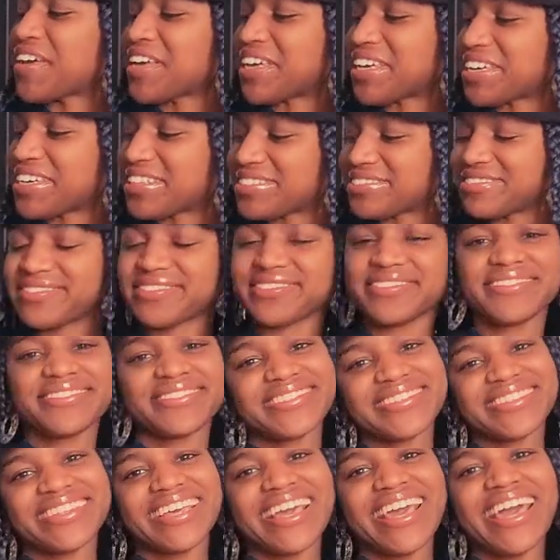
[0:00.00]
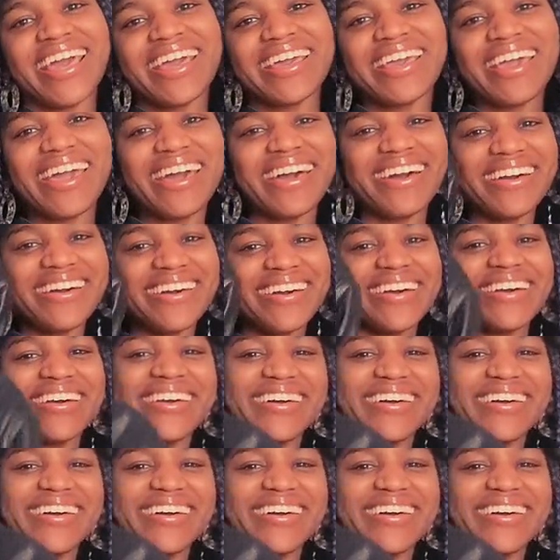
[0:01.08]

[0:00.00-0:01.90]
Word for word: And yeah,